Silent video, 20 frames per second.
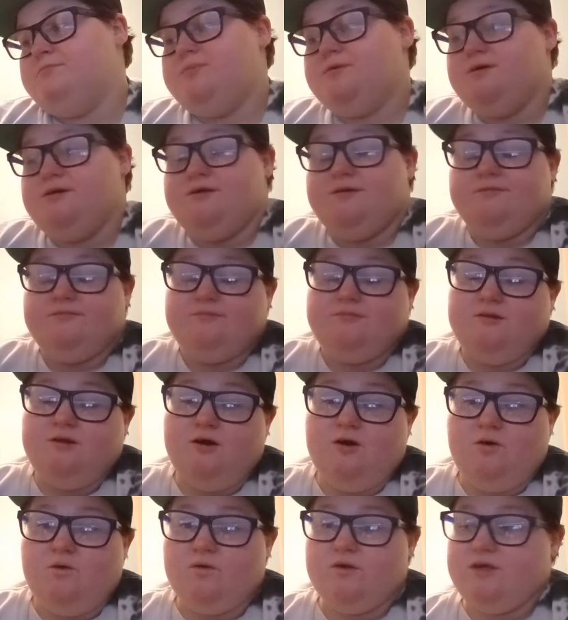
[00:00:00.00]
But,
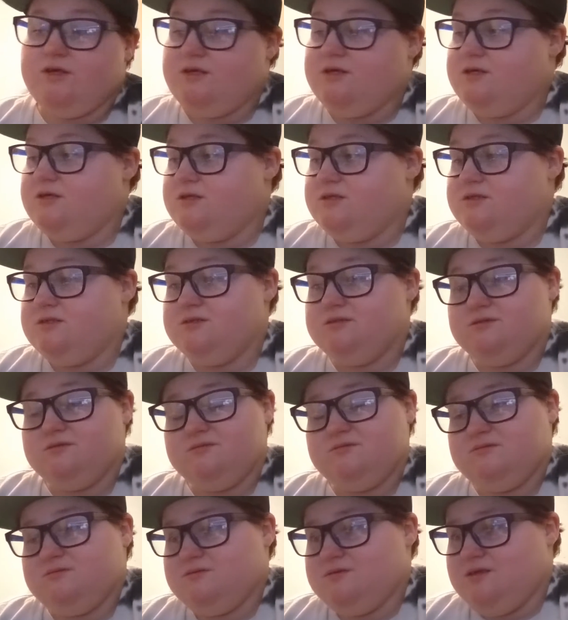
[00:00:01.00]
no, it,
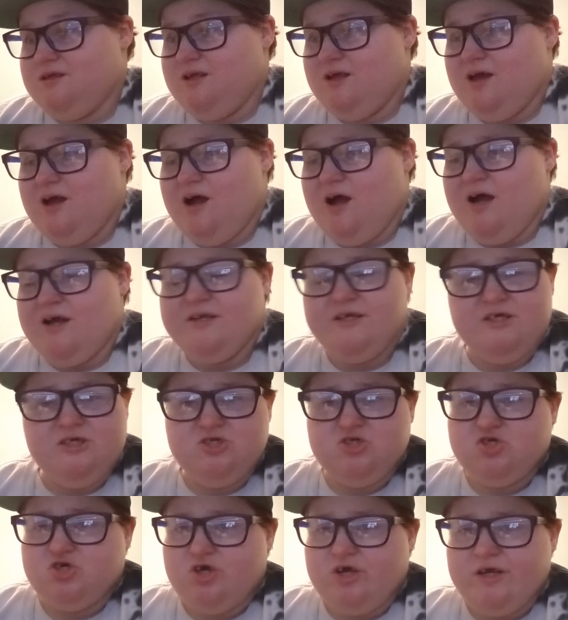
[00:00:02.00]
I
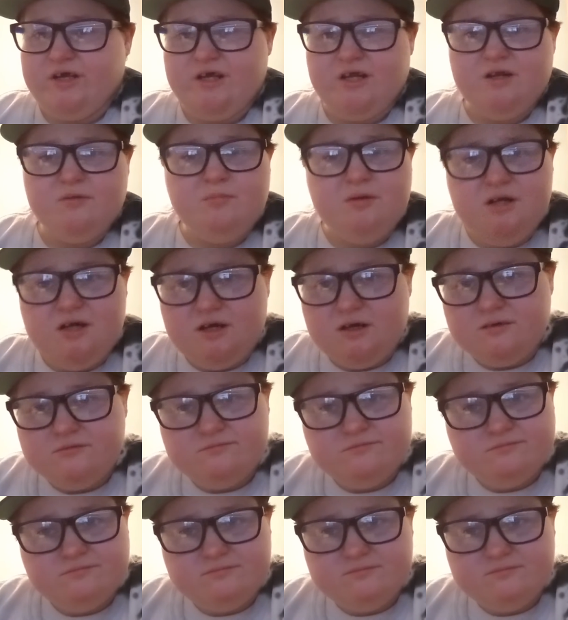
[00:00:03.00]
didn't drink any beer.